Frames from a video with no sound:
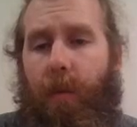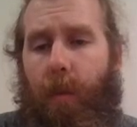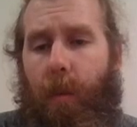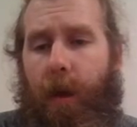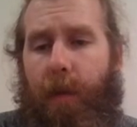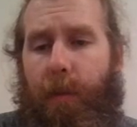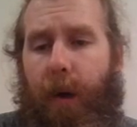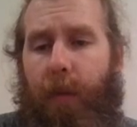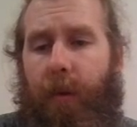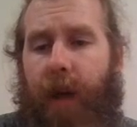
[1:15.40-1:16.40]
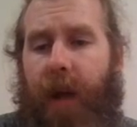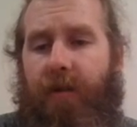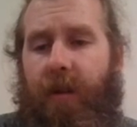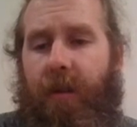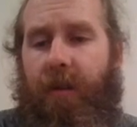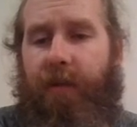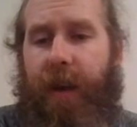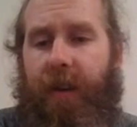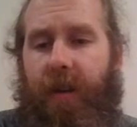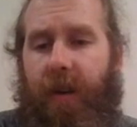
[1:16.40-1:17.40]
with Purple Knight's own
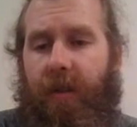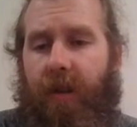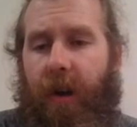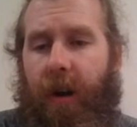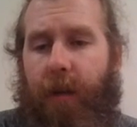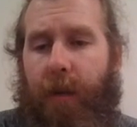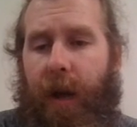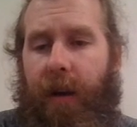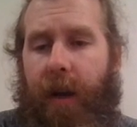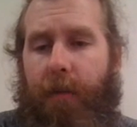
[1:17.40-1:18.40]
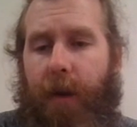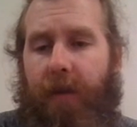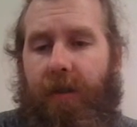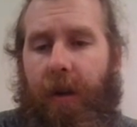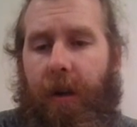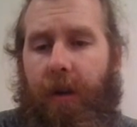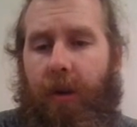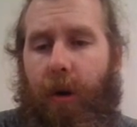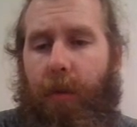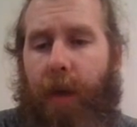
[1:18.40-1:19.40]
effect, you can target a Mekk Knight monster you
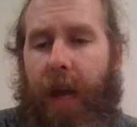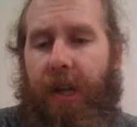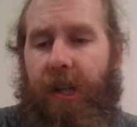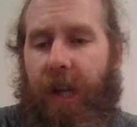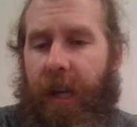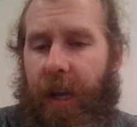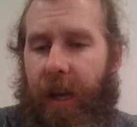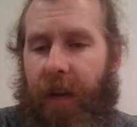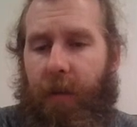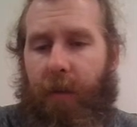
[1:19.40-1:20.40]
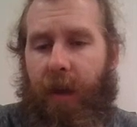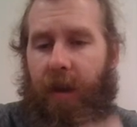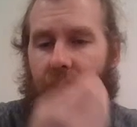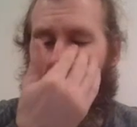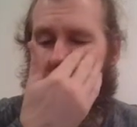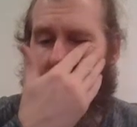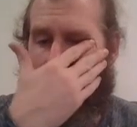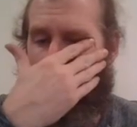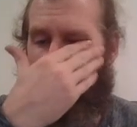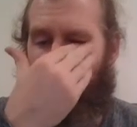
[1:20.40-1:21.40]
control, banish it, it can even be this one,
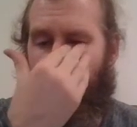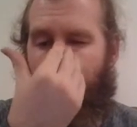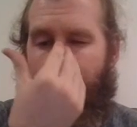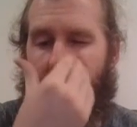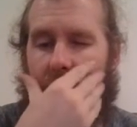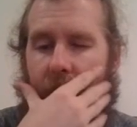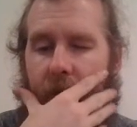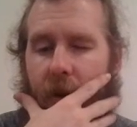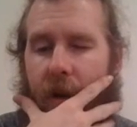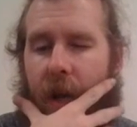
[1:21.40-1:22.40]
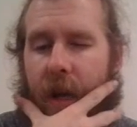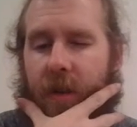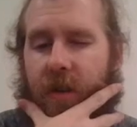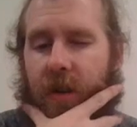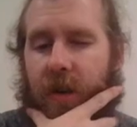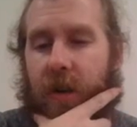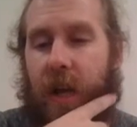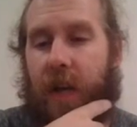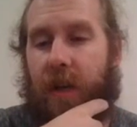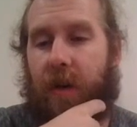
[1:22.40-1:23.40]
during the standby of your next turn,
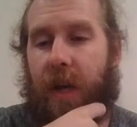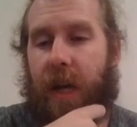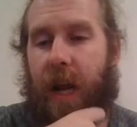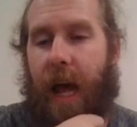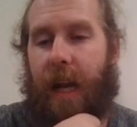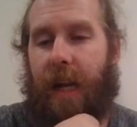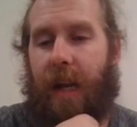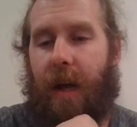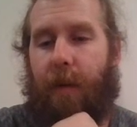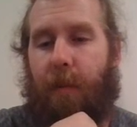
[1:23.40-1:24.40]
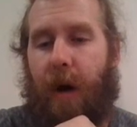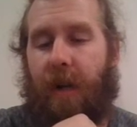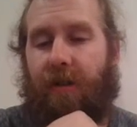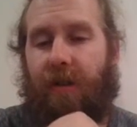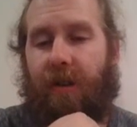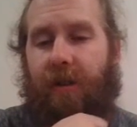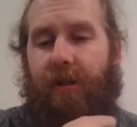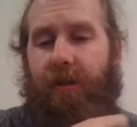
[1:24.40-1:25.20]
and you can add a monster